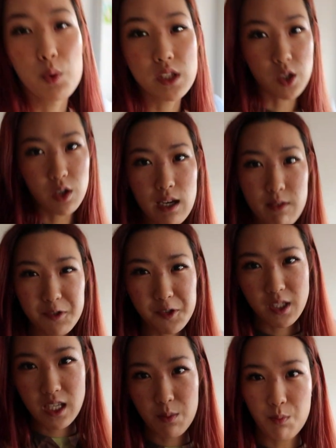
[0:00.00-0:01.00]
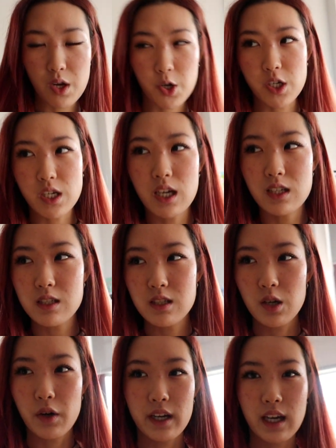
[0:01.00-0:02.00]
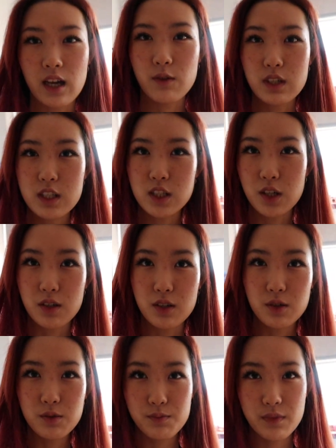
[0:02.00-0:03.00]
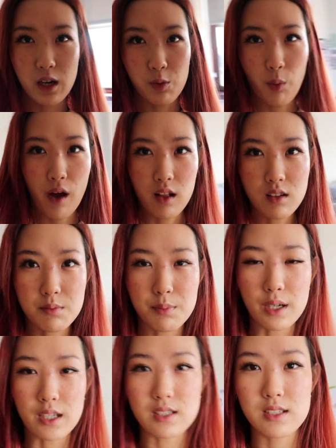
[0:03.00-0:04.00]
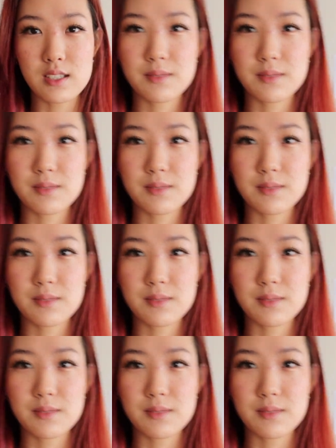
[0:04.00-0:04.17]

We don't have a full length mirror yet, so I can't really show you that well, but